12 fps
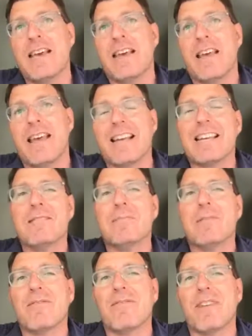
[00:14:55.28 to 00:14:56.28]
it can
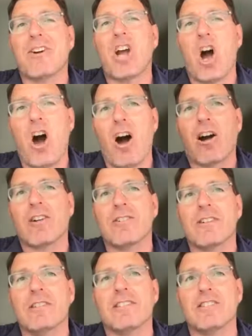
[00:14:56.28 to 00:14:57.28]
be very
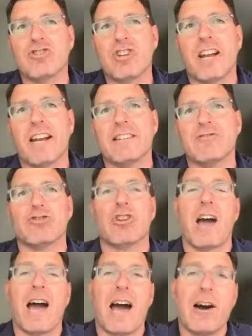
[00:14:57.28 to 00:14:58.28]
hard to change
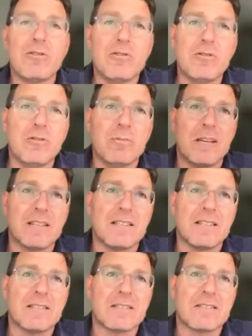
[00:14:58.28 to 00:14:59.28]
how you do
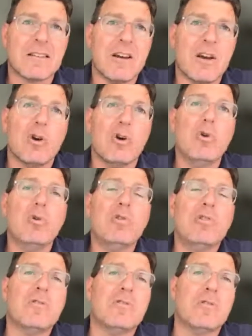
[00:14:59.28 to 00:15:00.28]
business, who
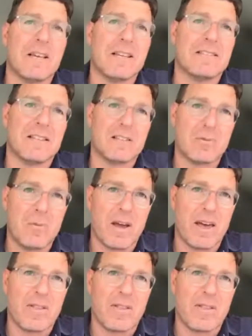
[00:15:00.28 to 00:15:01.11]
you do business with,